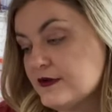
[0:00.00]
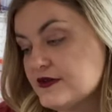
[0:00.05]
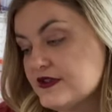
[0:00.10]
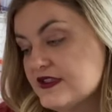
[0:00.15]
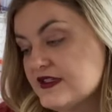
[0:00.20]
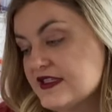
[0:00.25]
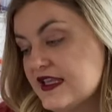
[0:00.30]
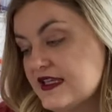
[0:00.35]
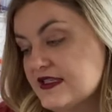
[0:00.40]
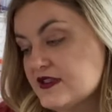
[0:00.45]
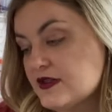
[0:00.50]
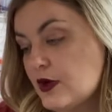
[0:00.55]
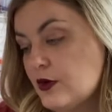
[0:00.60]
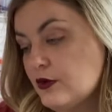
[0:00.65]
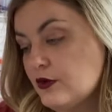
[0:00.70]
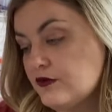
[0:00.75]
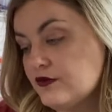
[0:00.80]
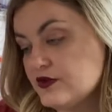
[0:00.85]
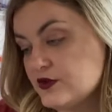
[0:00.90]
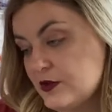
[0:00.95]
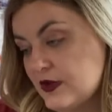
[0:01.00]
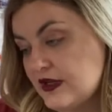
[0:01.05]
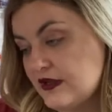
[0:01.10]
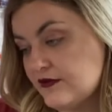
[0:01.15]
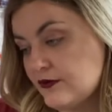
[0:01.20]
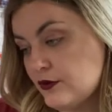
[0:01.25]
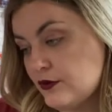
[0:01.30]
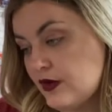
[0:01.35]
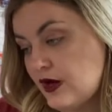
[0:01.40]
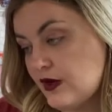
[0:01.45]
and stays cold for
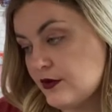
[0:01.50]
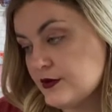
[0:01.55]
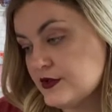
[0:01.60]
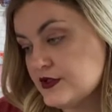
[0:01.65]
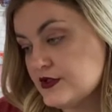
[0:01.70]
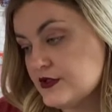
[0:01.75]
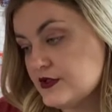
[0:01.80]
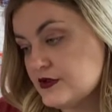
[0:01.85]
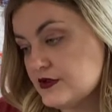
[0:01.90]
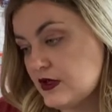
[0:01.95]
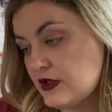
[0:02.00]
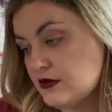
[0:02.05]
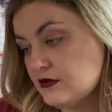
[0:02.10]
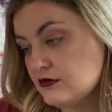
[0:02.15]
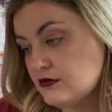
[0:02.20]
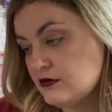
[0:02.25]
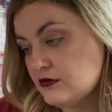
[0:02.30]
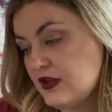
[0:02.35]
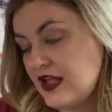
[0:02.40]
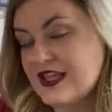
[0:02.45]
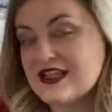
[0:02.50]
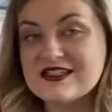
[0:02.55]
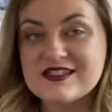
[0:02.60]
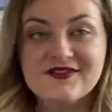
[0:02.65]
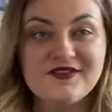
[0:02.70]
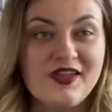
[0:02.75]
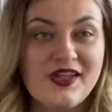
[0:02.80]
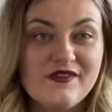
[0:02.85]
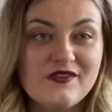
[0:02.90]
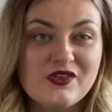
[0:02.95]
24 hours. So, and it's a
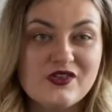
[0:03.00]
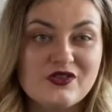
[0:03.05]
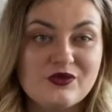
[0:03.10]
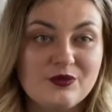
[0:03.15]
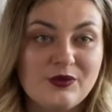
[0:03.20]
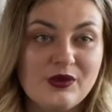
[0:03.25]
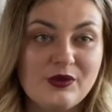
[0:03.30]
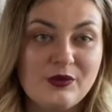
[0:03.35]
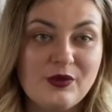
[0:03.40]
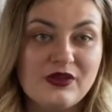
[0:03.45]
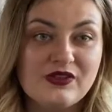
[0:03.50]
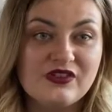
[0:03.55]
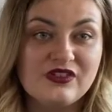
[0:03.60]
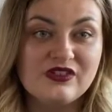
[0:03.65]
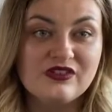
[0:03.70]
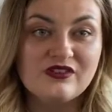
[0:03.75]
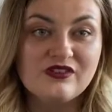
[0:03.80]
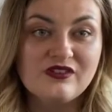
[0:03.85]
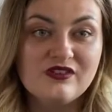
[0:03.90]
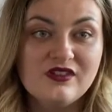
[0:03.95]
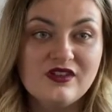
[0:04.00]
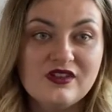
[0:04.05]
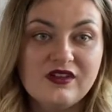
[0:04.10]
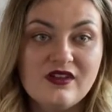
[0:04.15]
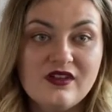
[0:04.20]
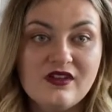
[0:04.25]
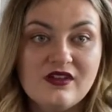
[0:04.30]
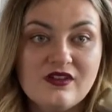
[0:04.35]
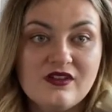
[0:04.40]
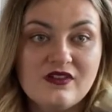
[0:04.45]
500ml bottle,
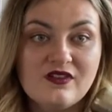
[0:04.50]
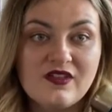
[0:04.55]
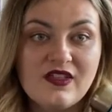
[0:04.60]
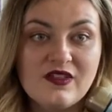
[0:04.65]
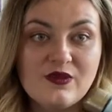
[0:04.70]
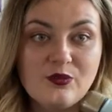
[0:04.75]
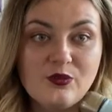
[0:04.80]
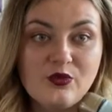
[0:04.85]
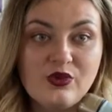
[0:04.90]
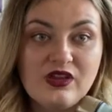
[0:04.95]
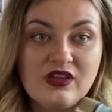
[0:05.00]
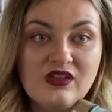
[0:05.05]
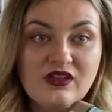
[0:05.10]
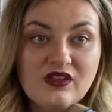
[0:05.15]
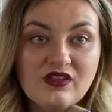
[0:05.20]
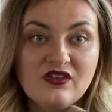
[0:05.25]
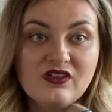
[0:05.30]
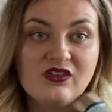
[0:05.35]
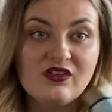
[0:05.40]
so that's pretty good.